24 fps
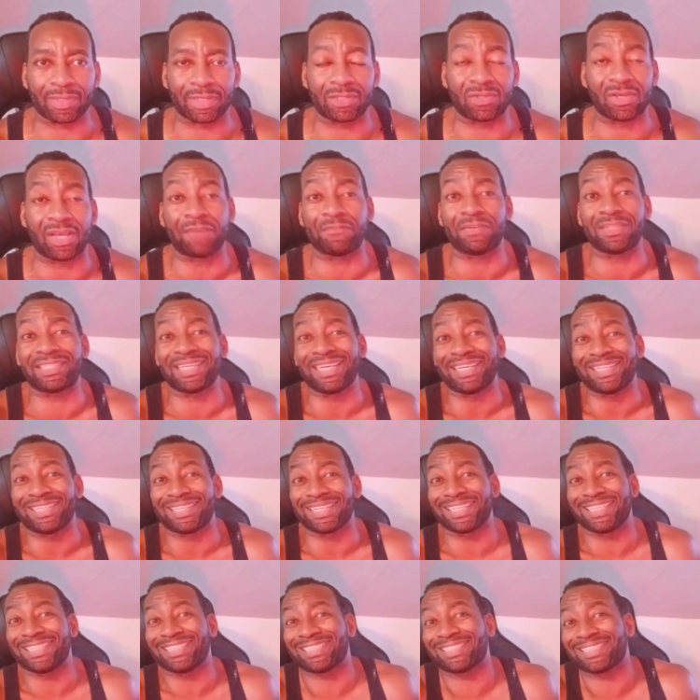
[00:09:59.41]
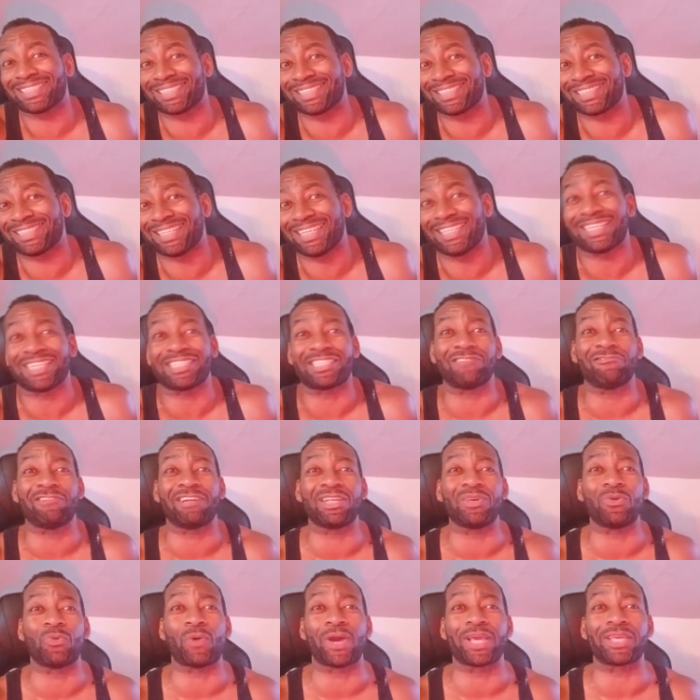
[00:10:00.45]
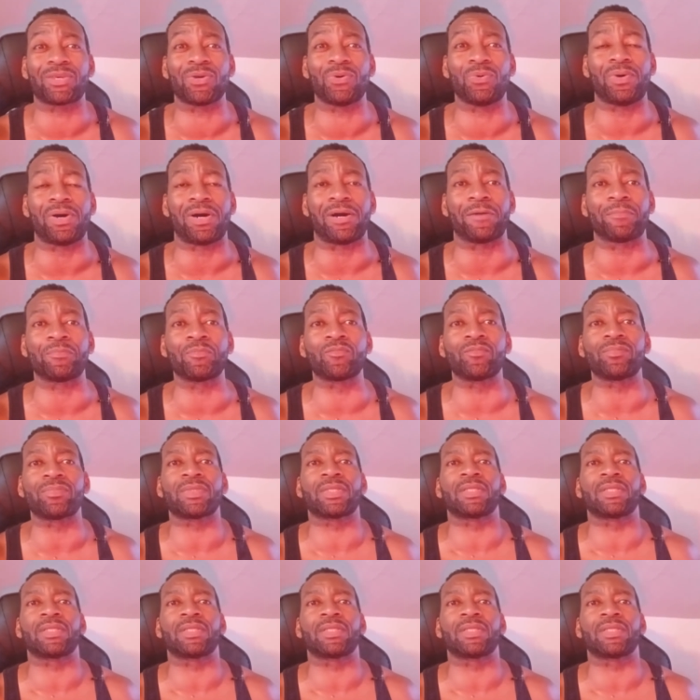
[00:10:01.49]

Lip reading: So evidently, it doesn't really wake you up.